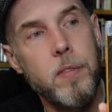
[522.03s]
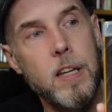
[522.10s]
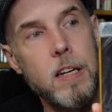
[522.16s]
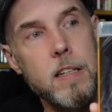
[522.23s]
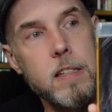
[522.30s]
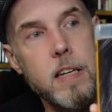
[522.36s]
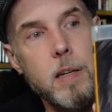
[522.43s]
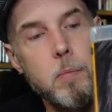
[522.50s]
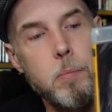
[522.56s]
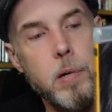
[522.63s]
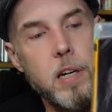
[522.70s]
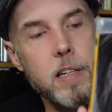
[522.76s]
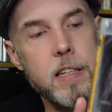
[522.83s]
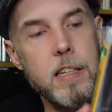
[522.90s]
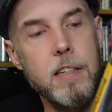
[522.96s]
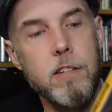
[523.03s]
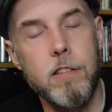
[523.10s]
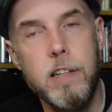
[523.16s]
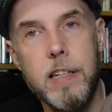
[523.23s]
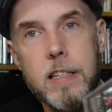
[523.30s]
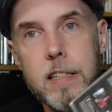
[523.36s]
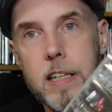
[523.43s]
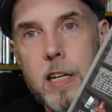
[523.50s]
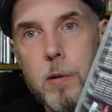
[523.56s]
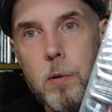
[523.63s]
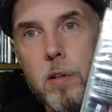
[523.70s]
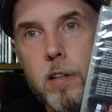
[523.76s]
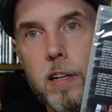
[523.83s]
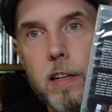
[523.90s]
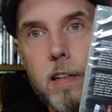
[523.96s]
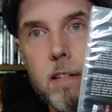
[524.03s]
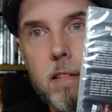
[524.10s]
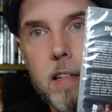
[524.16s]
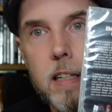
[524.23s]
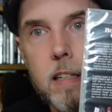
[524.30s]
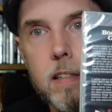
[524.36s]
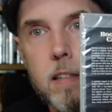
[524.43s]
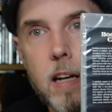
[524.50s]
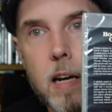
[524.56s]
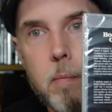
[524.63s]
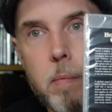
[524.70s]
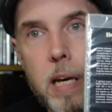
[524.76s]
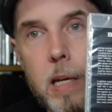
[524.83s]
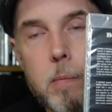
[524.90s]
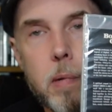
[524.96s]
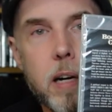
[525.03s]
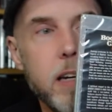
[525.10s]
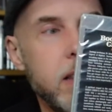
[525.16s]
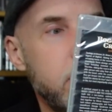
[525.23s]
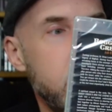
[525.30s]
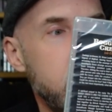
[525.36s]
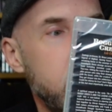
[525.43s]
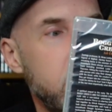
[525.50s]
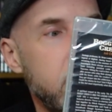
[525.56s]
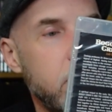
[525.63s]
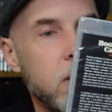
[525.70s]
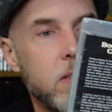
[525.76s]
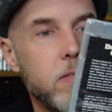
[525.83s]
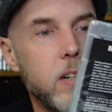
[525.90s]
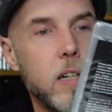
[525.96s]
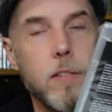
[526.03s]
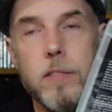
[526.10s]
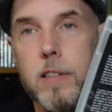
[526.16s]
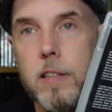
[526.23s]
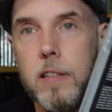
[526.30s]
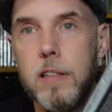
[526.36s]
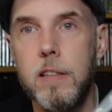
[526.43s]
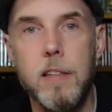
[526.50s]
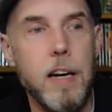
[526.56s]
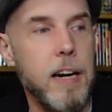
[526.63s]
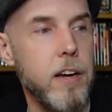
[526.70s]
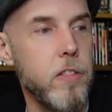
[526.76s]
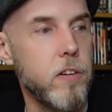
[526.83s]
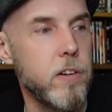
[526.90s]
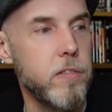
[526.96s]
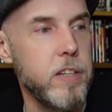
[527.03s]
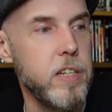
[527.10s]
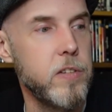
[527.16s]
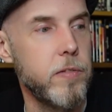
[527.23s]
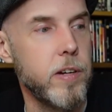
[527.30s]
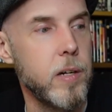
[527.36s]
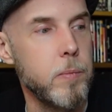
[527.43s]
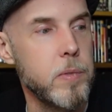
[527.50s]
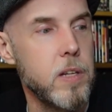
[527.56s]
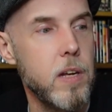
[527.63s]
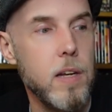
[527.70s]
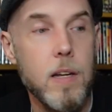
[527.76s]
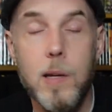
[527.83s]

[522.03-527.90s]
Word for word: that is a Boggy Creek sequel that is not made by the people that were involved in either of these films,